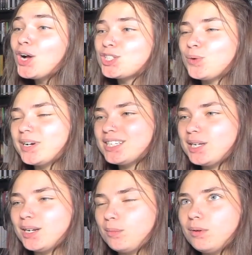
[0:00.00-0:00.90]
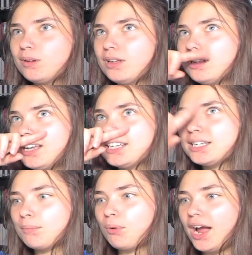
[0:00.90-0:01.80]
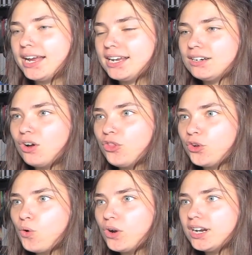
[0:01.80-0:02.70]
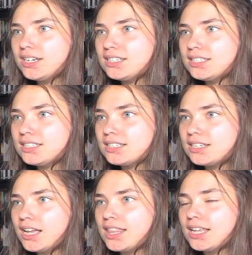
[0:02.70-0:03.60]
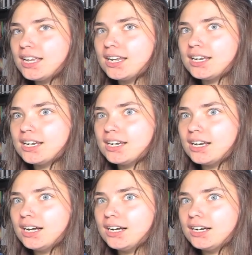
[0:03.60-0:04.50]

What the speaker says: So what is it? Is it Brian on the chorus? And then,